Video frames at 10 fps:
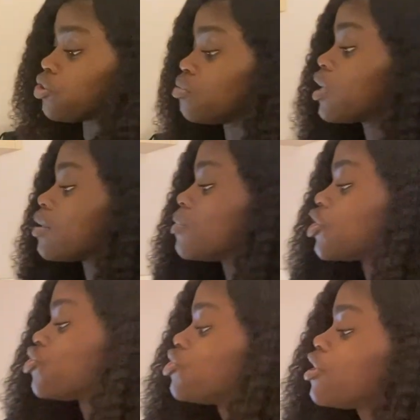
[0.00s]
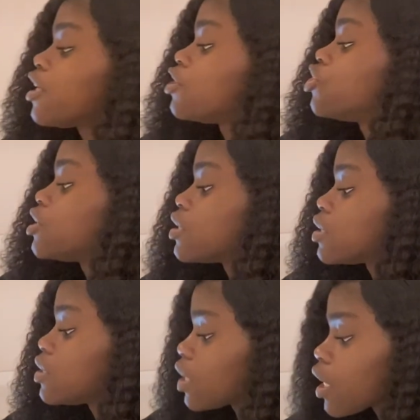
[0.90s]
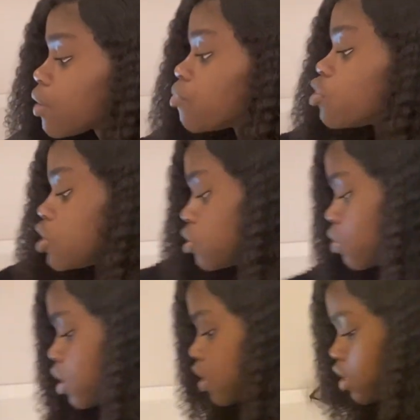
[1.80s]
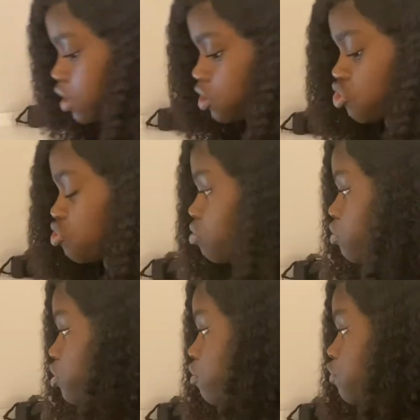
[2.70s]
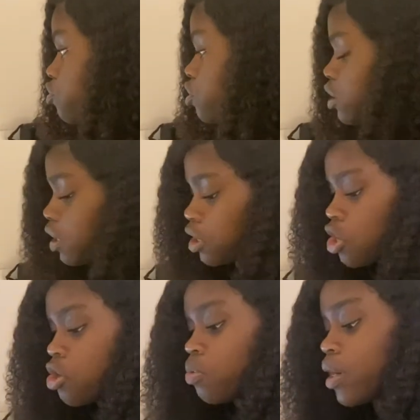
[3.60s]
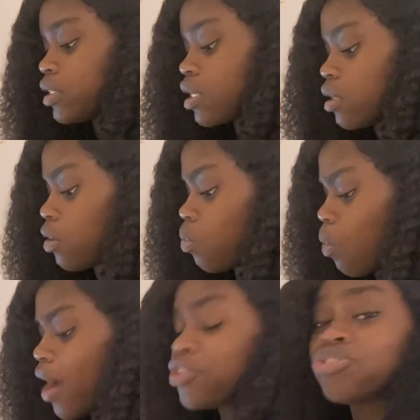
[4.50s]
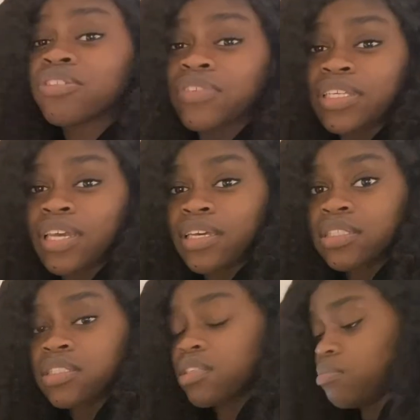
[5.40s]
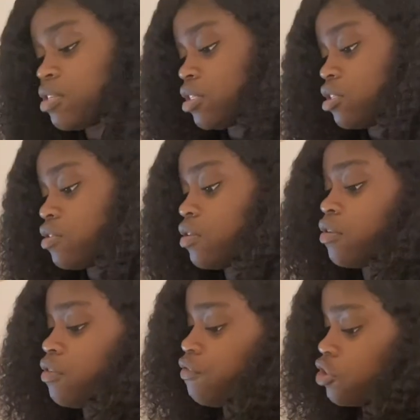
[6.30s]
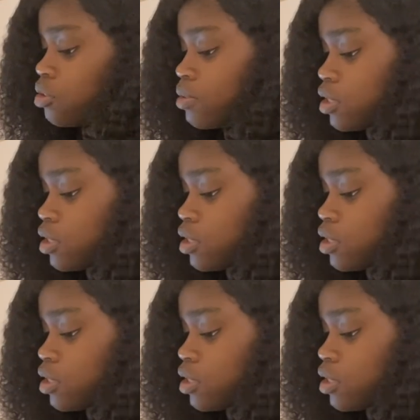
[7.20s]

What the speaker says: you gotta make sure your energy is the same, which is why I think it's so important for you to, like, write down, like, why'd you even get into the business first place?